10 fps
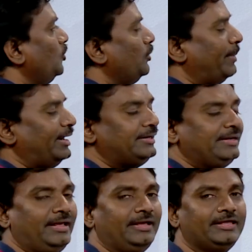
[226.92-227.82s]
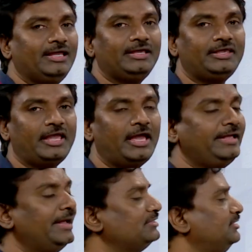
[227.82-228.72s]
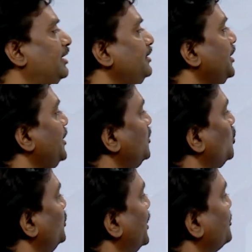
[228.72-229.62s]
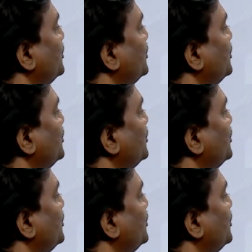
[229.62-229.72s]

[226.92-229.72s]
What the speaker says: By taking ax and t to that